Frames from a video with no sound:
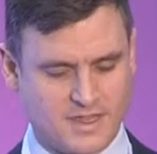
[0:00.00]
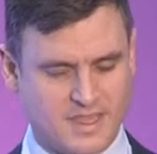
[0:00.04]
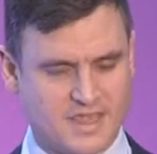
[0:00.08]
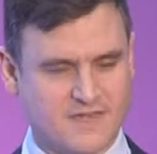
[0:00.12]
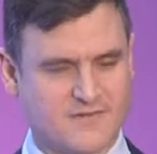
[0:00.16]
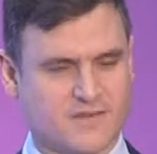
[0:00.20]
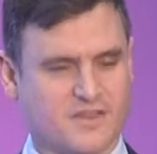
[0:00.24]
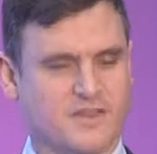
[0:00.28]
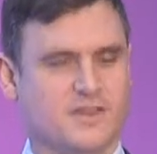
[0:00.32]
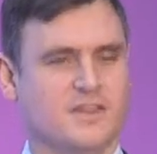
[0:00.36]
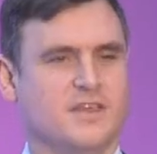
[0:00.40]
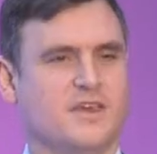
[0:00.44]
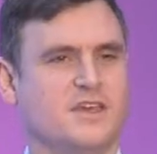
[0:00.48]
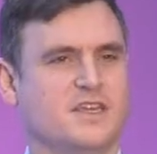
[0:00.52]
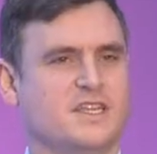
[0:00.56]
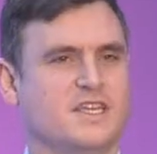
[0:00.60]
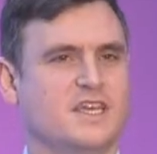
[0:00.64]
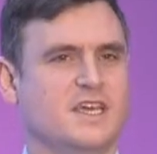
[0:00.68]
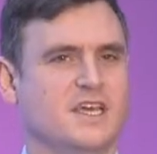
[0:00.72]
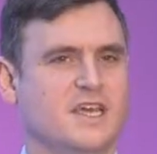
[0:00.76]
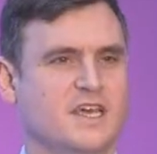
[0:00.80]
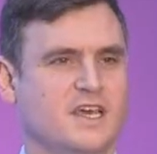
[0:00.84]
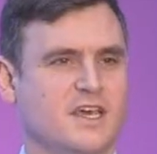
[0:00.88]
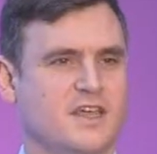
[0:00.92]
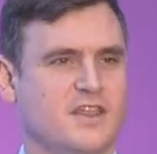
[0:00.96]
given that
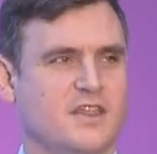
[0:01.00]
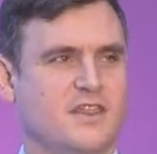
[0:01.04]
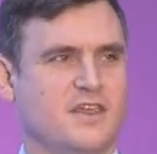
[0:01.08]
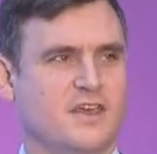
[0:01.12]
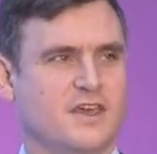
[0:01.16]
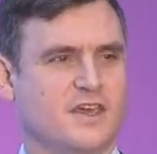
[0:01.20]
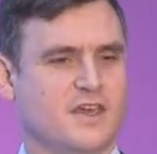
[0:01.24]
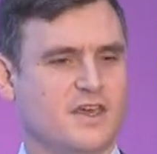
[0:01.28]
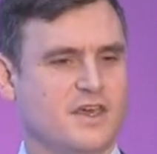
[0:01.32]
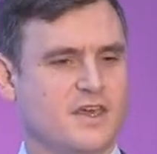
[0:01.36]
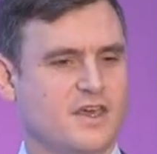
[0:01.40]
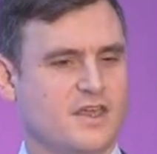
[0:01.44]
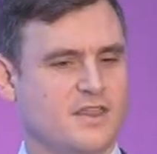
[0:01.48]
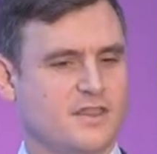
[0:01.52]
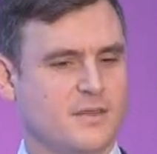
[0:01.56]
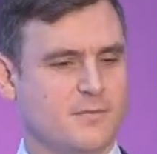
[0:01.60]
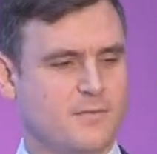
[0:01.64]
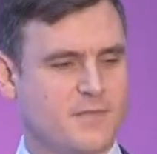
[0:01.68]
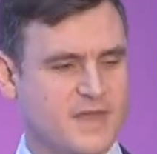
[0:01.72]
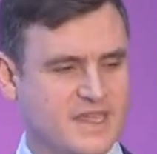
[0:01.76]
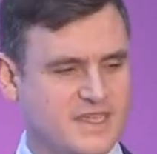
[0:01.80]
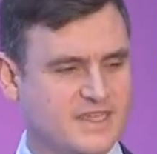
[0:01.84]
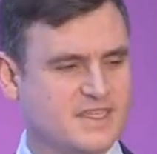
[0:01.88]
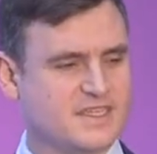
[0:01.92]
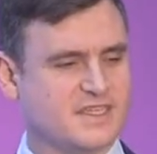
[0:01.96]
the
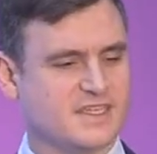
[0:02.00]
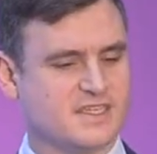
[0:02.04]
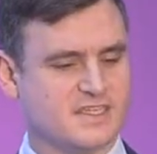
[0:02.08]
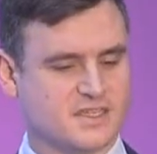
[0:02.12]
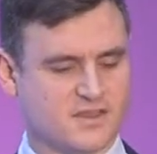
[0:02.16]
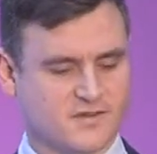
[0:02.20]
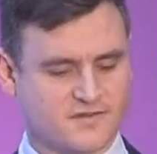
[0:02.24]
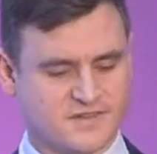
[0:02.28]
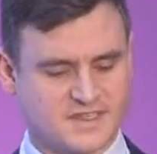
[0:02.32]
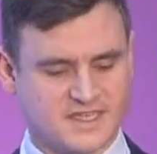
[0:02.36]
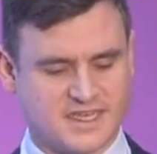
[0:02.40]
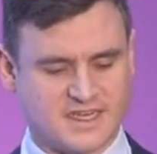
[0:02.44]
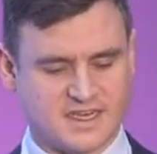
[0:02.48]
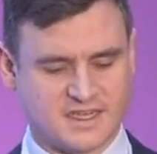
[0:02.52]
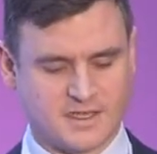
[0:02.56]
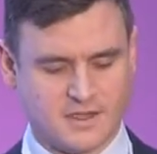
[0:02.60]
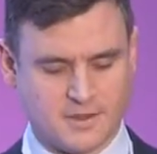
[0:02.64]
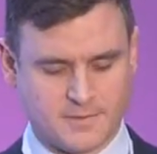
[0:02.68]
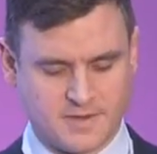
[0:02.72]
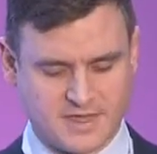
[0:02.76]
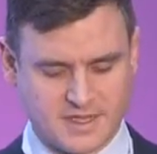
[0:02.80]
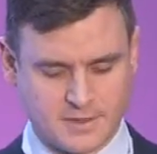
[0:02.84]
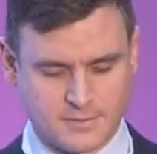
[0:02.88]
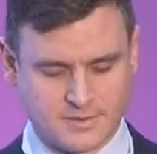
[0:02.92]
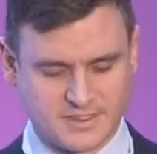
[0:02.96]
basis of setting
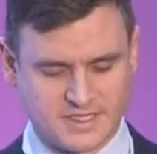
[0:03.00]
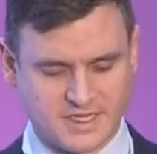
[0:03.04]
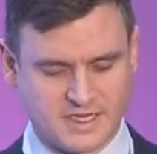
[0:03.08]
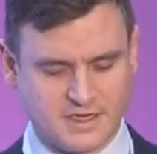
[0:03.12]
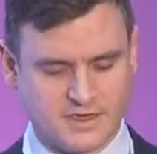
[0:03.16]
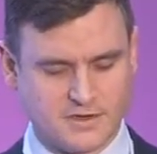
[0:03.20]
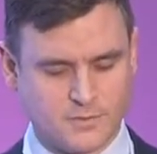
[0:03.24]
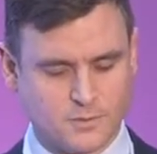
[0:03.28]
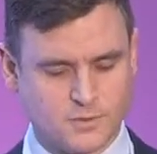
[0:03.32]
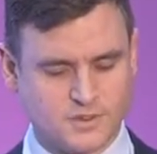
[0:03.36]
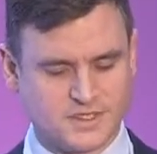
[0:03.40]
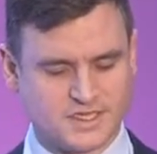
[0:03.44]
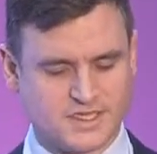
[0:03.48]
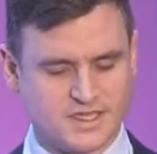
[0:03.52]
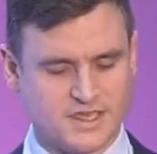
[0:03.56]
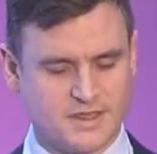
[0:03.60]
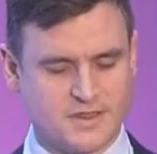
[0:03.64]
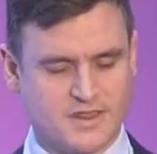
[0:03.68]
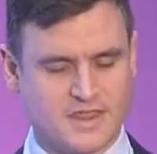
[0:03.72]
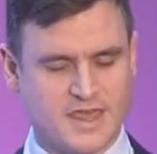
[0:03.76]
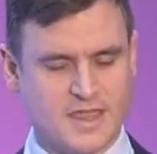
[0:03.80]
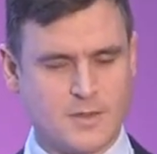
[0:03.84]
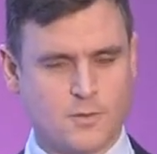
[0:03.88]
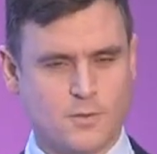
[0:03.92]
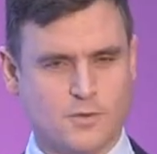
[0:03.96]
up Highways England was
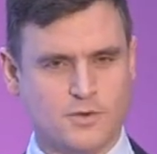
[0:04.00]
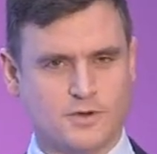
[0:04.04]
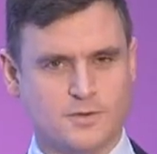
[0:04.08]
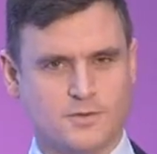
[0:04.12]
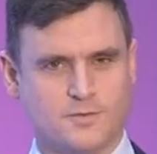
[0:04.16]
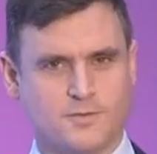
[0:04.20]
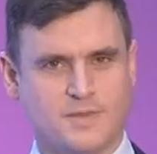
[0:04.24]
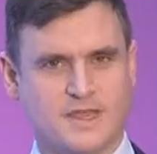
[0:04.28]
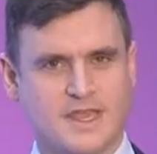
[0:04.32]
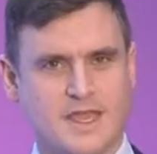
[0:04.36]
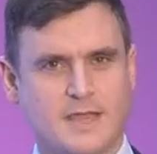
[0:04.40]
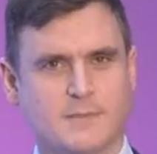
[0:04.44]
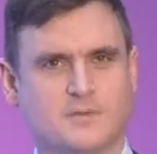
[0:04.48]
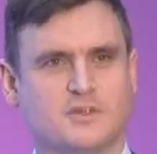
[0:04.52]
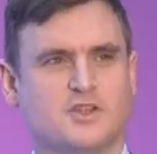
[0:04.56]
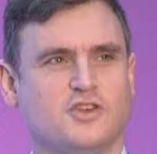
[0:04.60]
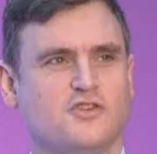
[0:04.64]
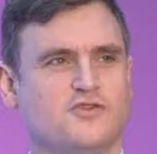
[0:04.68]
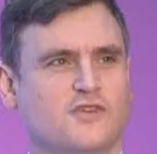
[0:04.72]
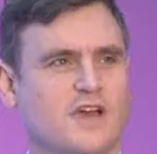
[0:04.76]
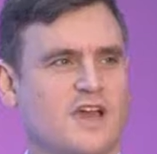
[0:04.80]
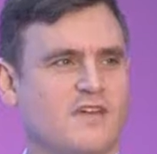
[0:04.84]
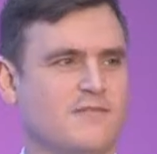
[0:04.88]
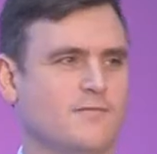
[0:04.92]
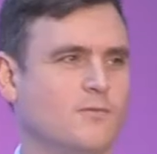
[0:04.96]
that they would be able to
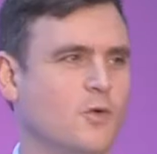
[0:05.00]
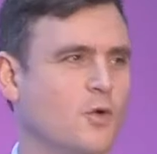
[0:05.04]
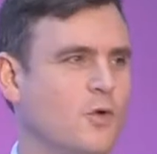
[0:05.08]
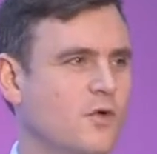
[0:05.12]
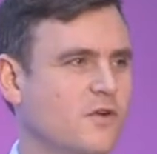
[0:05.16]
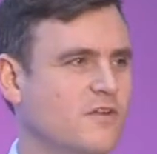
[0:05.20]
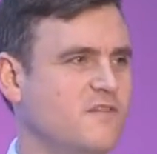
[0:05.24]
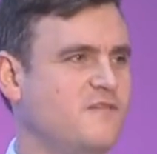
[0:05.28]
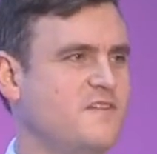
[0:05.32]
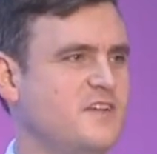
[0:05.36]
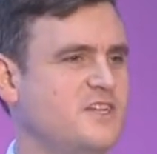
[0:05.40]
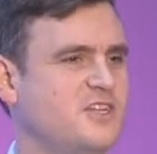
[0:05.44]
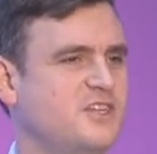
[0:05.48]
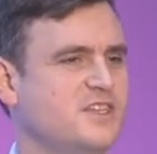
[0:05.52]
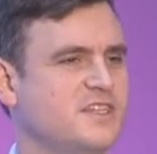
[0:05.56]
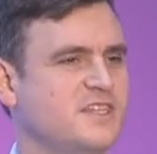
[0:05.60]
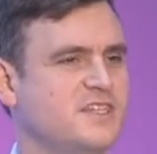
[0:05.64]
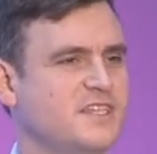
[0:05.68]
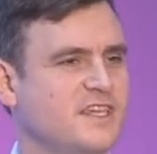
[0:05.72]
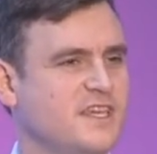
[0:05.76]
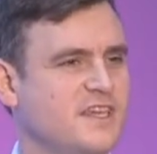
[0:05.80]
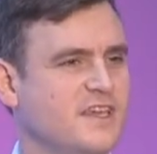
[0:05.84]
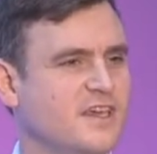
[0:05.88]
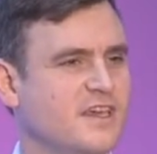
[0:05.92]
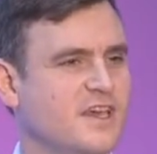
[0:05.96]
drive more
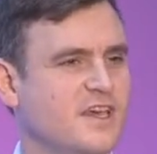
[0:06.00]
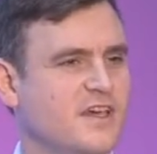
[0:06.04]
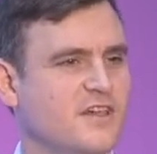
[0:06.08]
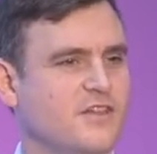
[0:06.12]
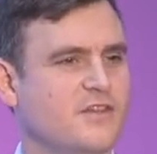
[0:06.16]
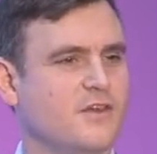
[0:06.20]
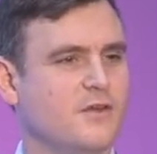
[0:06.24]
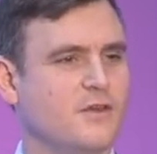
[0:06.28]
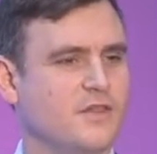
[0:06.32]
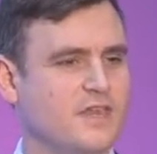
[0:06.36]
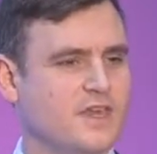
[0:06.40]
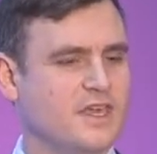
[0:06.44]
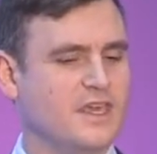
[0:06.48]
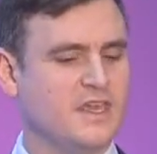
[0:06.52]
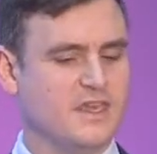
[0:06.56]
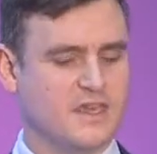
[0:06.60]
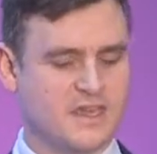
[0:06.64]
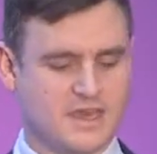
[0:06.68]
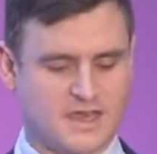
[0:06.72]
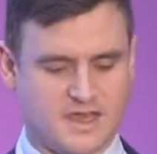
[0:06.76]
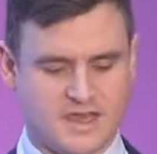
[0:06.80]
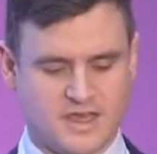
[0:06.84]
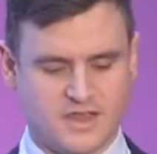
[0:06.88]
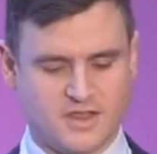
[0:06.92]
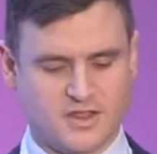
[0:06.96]
efficiency through
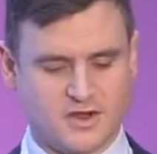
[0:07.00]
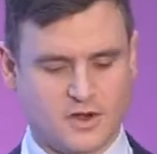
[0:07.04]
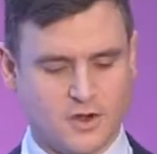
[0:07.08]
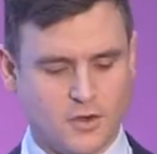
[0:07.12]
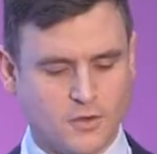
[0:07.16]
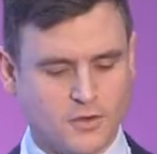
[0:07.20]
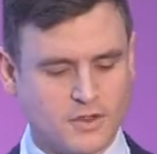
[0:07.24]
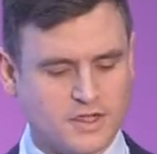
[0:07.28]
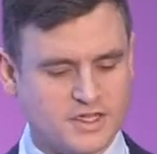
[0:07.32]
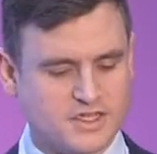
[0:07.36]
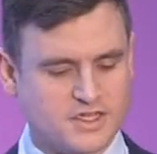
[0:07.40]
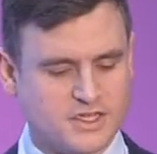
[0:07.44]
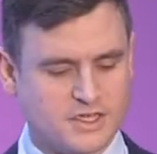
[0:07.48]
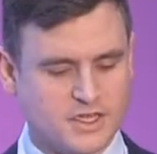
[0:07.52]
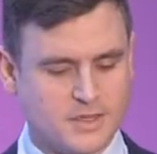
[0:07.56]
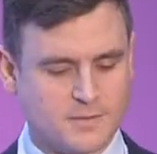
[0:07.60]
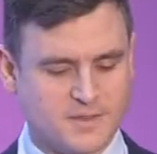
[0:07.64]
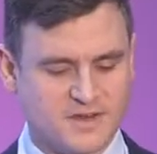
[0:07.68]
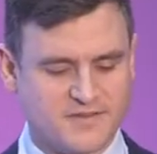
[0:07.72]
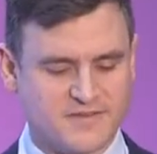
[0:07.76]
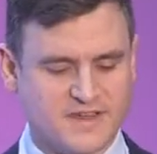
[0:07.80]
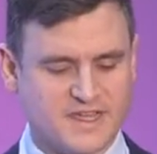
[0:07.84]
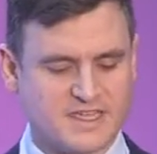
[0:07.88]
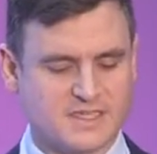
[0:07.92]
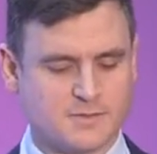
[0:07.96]
the longer-term
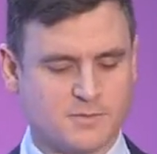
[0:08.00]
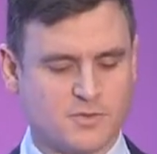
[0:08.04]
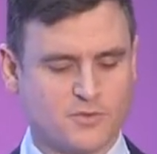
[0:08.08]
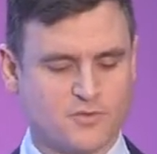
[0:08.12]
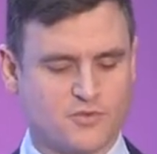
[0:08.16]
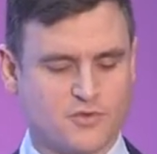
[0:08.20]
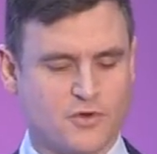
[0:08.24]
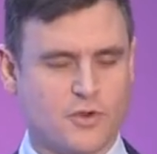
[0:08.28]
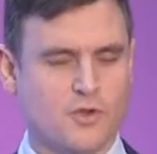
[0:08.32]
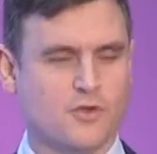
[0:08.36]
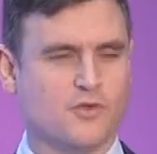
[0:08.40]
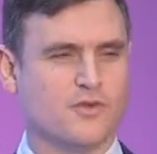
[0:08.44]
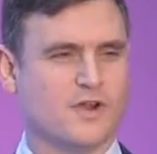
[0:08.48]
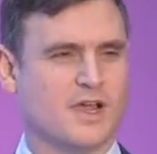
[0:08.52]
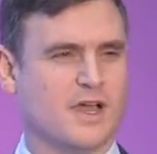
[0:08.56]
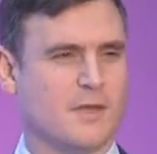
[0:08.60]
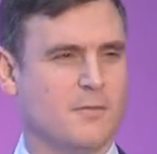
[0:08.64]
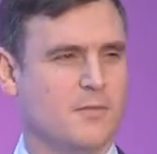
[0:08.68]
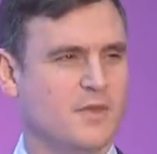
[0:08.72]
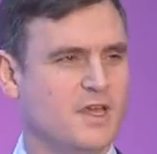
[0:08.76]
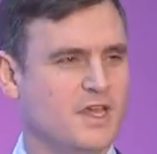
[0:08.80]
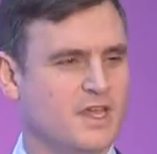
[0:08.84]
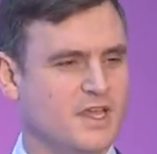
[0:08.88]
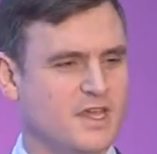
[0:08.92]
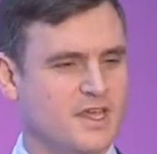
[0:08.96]
investment
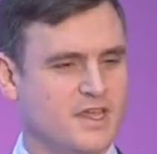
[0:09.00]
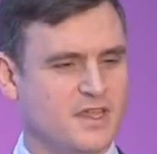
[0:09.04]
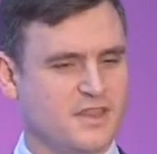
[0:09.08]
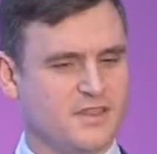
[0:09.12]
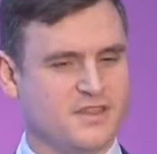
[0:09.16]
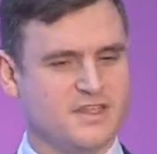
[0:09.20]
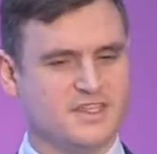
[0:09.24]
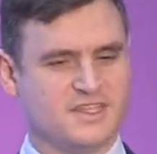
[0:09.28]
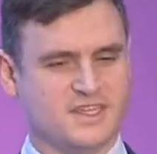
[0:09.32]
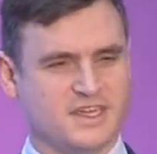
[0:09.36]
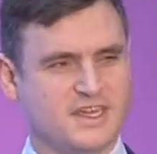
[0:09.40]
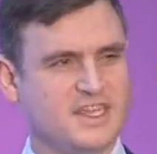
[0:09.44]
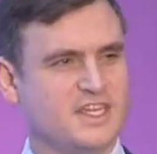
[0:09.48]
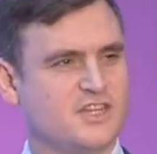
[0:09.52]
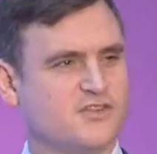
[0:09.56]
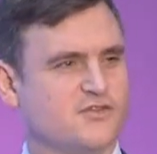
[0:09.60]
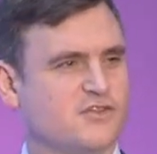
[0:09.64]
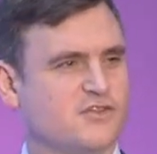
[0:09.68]
programme. There's a need